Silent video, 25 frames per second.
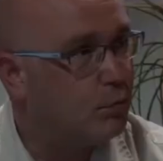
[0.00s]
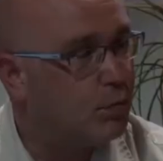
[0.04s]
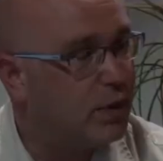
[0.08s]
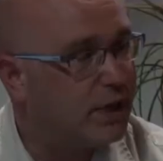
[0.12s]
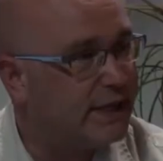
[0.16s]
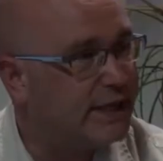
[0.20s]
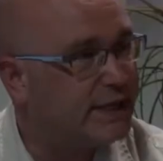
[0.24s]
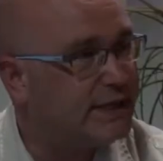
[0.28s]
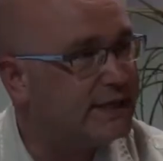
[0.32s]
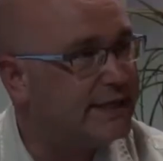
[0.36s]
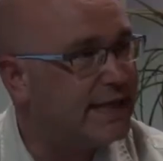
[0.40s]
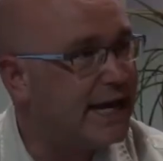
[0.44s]

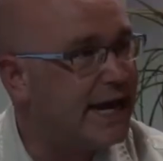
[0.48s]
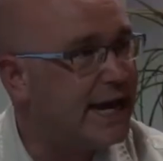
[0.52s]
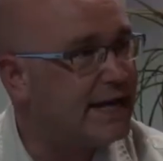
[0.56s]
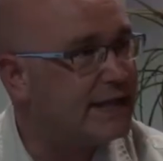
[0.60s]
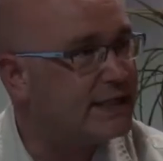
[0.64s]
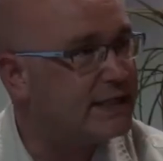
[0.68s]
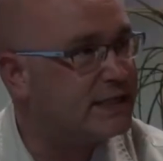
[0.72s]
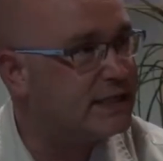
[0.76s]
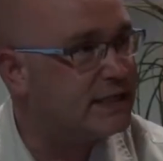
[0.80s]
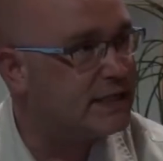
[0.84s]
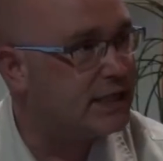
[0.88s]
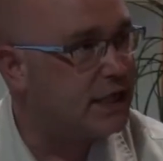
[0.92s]
but it
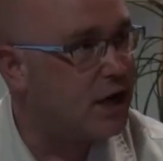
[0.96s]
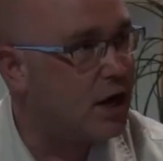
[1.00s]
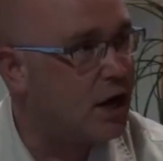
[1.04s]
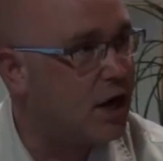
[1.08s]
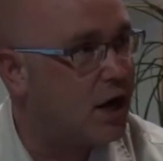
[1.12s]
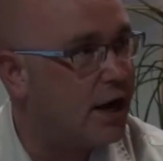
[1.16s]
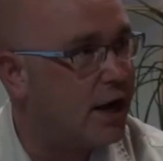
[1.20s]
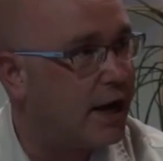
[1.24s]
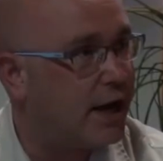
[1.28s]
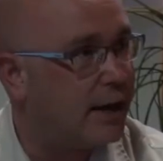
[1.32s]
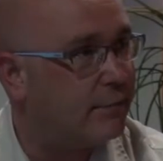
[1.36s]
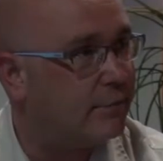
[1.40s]
takes
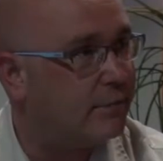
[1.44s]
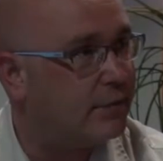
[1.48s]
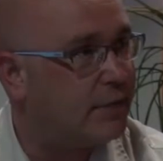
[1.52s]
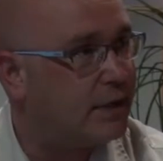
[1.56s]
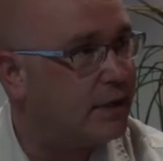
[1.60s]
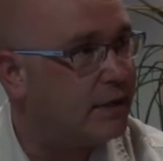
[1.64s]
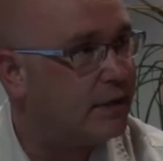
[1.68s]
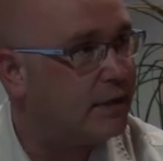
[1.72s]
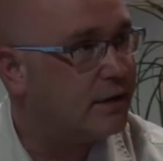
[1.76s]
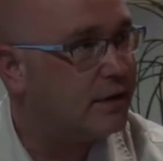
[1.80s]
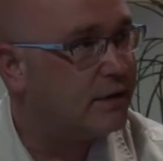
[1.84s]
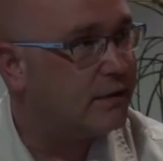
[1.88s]
time
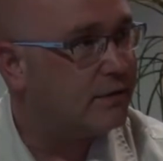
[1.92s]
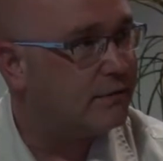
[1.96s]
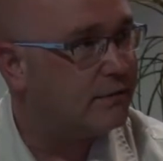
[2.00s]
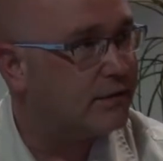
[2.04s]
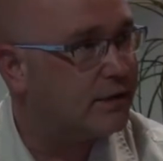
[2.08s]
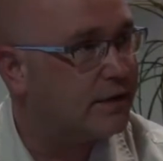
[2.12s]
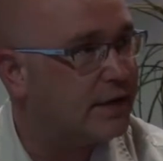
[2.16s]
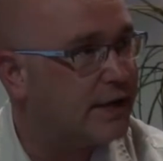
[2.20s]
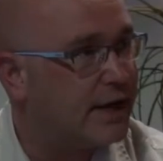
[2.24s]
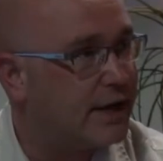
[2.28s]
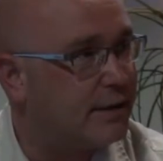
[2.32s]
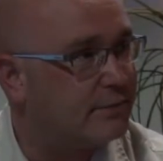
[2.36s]

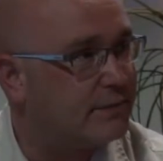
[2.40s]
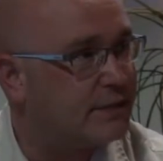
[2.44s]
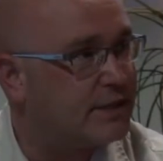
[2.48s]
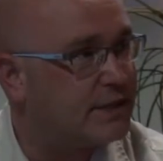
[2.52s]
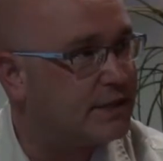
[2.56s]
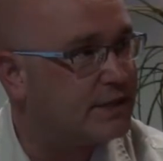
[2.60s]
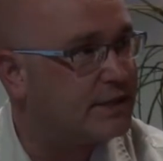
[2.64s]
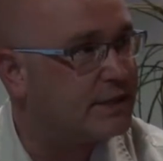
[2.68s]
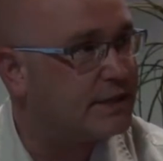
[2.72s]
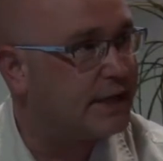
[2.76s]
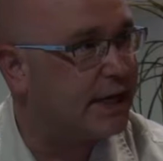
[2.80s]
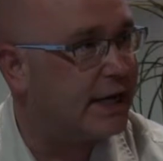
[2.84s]
for them
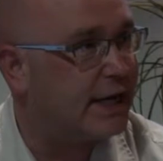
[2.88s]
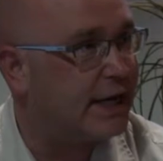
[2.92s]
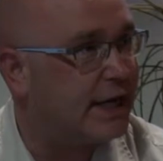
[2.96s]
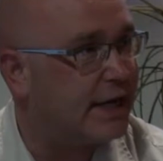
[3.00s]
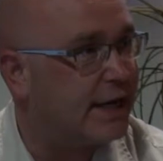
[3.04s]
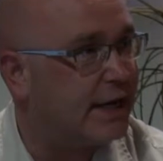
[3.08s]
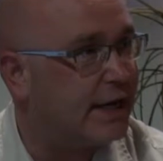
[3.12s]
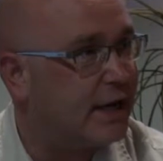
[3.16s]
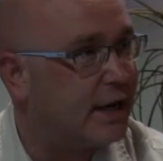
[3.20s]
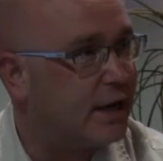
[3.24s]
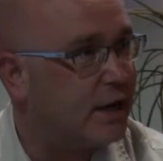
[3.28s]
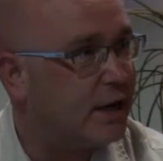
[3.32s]
to
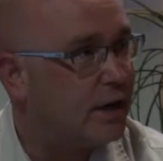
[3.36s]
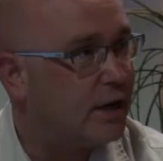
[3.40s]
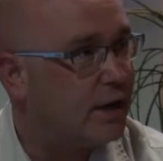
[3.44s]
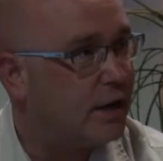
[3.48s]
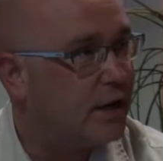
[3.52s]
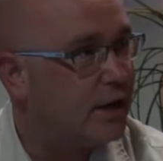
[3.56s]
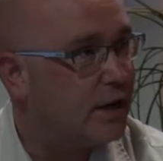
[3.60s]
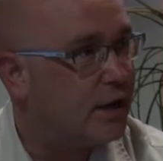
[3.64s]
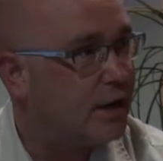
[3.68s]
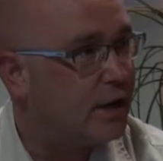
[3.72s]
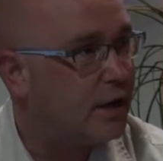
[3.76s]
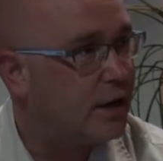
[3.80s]
see,
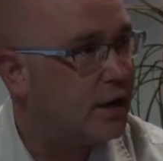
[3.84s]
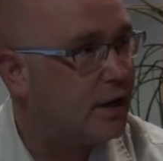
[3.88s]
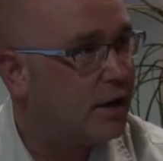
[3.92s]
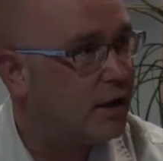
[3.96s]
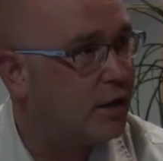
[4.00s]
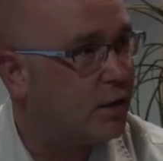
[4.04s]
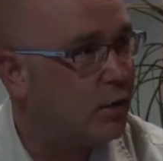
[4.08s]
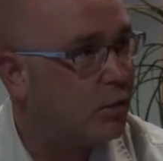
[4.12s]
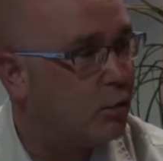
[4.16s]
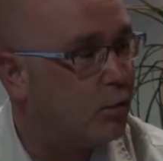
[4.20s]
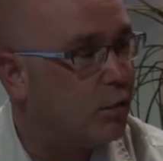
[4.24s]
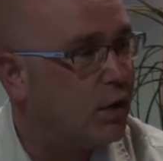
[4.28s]

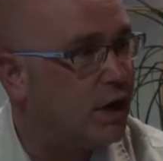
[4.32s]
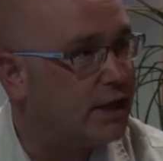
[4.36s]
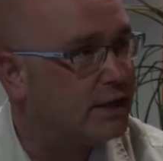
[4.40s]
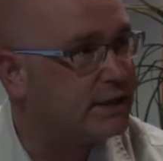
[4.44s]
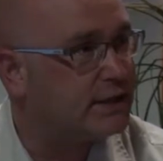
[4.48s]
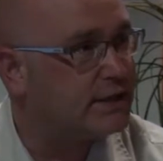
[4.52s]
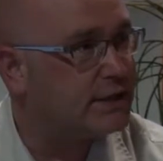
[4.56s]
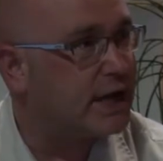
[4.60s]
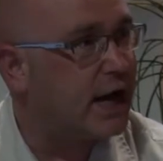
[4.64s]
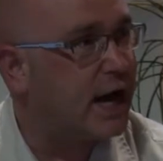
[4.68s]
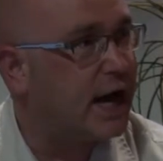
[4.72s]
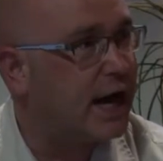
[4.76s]

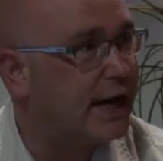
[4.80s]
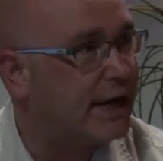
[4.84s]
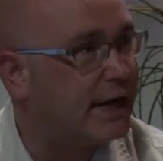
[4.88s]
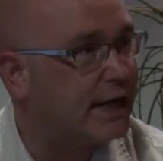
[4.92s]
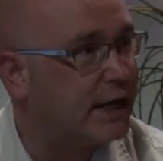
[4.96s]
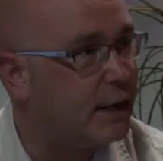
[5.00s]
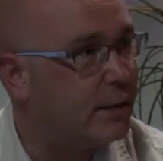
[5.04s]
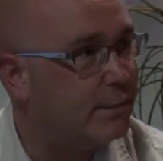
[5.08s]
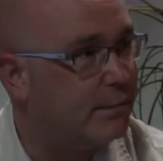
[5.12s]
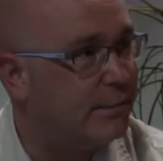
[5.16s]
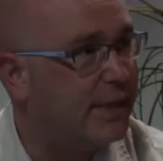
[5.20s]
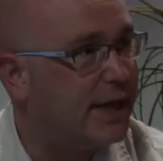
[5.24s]
once I
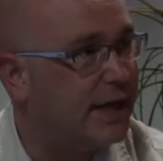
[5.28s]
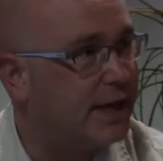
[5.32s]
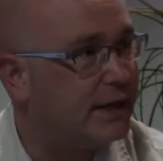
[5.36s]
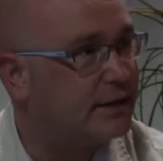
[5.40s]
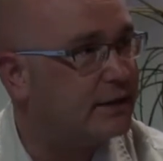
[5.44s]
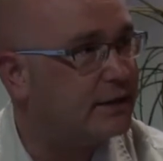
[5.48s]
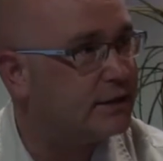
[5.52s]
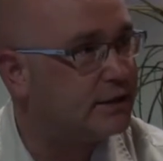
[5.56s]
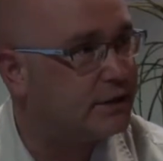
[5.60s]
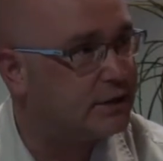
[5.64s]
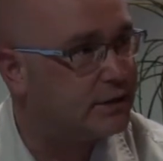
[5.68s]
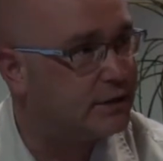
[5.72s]

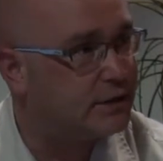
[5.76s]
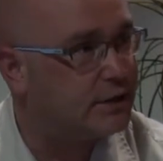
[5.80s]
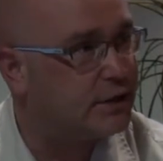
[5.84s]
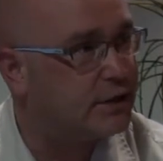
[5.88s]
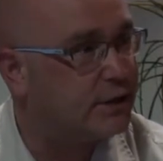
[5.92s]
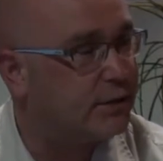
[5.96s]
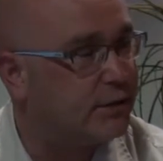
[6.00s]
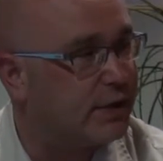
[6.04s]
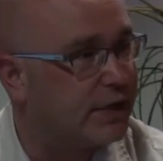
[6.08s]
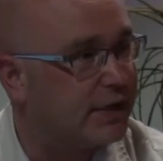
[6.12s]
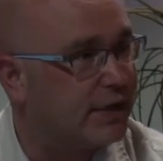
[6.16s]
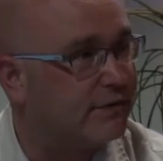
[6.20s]
commit
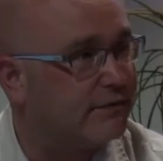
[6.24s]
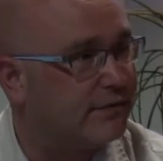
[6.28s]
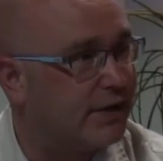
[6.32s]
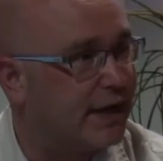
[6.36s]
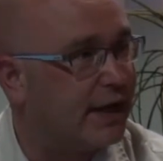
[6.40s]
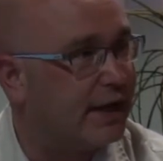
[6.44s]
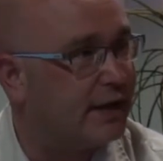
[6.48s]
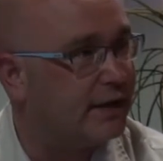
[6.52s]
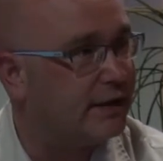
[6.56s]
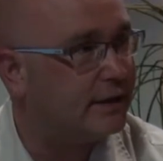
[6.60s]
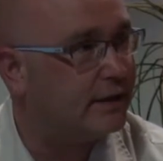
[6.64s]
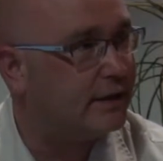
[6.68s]
to an
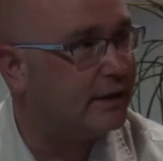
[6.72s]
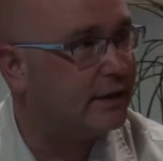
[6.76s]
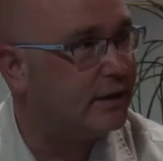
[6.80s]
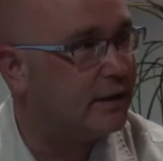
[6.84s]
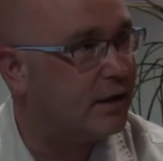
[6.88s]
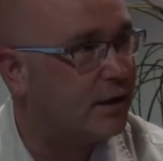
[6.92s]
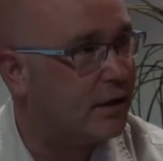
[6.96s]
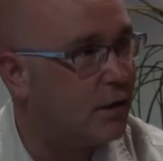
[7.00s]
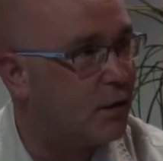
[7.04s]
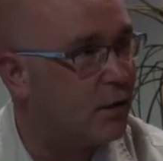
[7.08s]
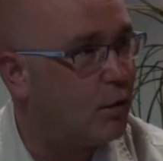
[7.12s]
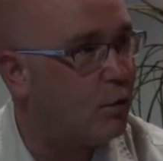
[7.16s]
event,
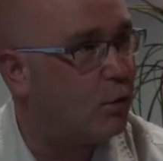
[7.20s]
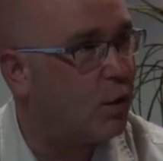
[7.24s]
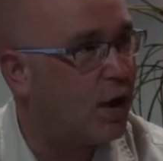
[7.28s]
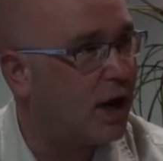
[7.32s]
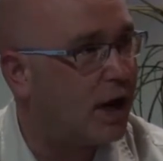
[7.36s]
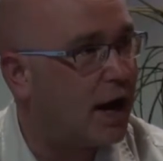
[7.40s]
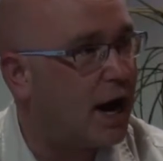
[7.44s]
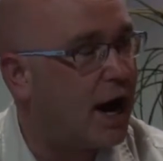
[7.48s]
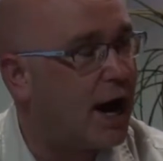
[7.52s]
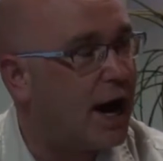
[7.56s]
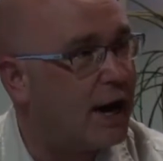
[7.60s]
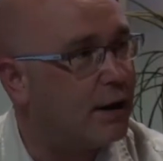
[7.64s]

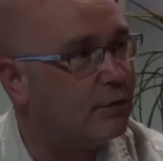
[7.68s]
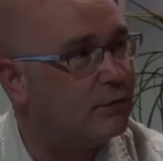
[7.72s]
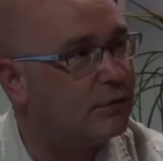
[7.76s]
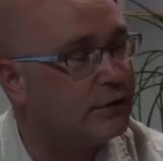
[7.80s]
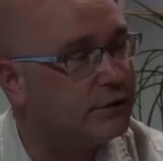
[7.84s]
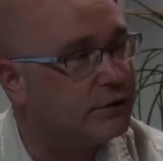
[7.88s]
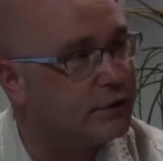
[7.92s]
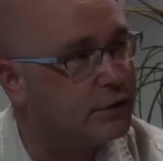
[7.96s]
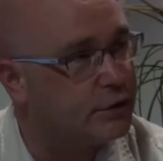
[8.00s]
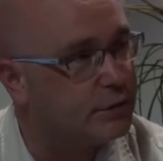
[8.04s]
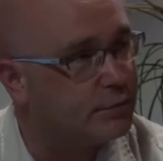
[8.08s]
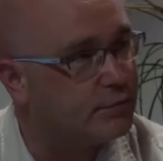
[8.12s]
what I
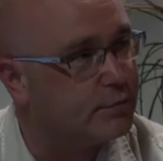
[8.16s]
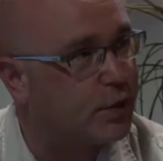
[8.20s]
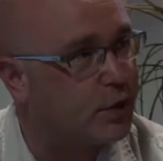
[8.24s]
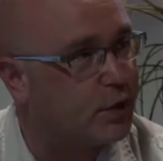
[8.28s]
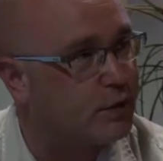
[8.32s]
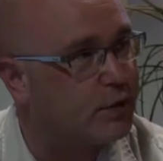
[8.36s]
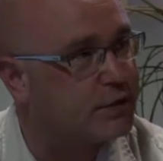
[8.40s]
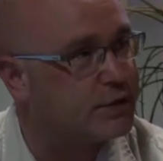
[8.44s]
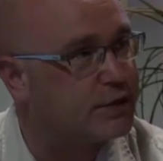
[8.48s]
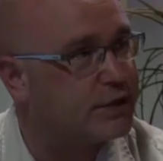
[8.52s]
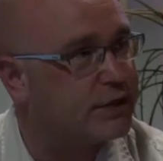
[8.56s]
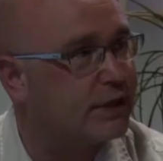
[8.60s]
will do
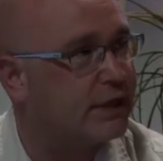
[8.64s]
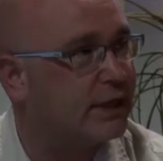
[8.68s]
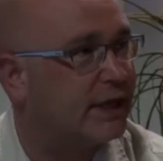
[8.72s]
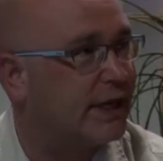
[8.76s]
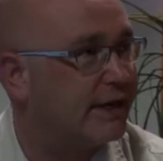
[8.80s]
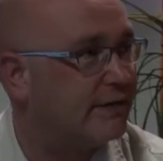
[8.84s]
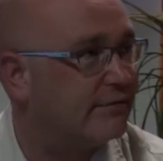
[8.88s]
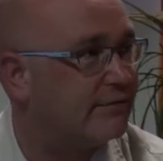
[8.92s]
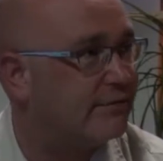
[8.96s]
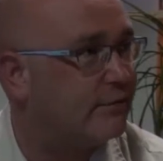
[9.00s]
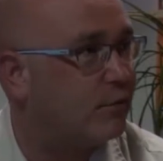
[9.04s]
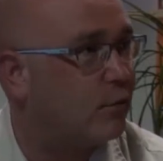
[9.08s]

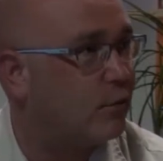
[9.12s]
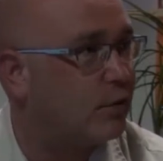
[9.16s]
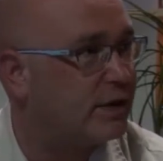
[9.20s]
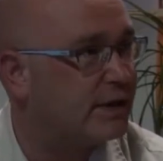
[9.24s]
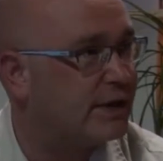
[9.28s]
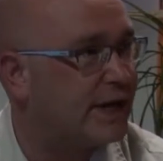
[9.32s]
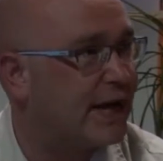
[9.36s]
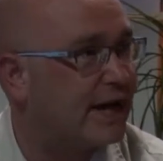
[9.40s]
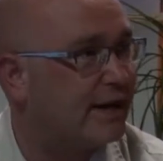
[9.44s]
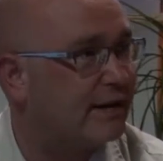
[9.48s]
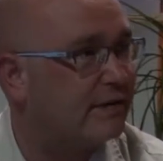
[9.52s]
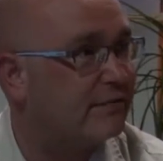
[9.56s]
personally for
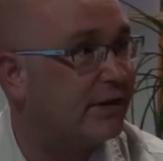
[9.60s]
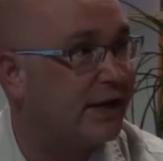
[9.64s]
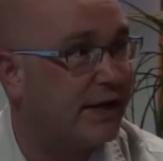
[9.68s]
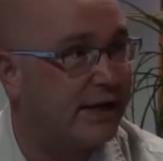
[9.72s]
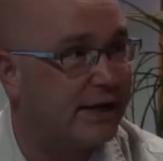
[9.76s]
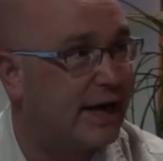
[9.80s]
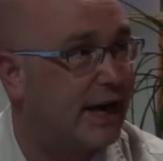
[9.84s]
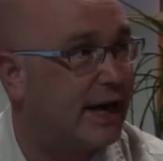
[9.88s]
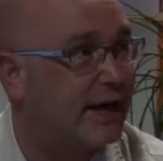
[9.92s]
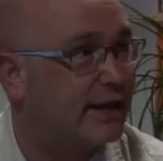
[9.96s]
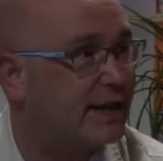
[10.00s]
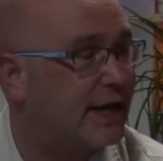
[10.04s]
that
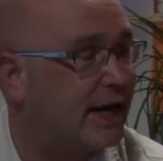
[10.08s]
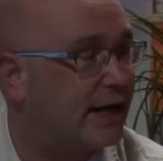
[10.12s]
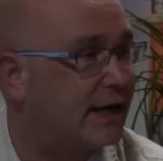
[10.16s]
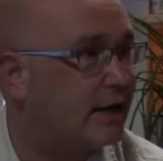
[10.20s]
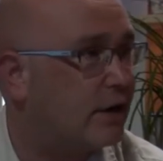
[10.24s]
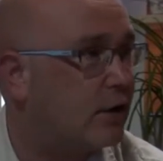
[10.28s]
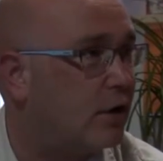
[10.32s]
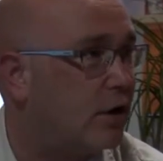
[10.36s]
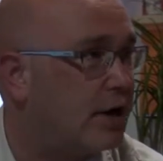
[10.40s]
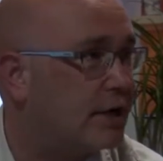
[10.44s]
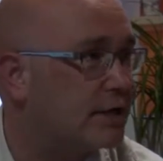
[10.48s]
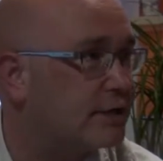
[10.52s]
event and that
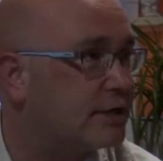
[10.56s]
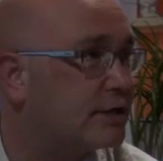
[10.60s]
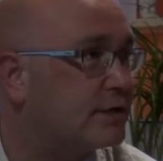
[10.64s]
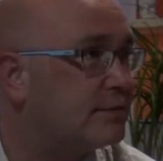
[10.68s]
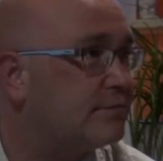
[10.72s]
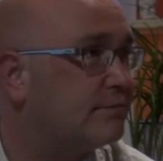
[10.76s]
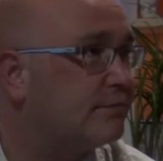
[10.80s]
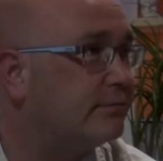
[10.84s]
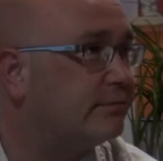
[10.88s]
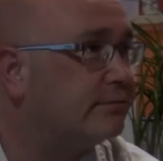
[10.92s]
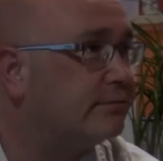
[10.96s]
cause.